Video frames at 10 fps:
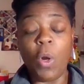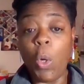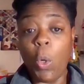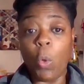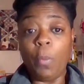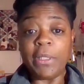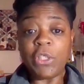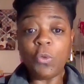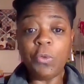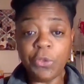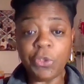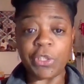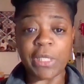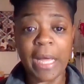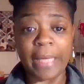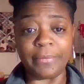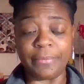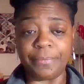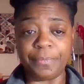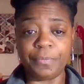a whole bunch of quilter's cotton.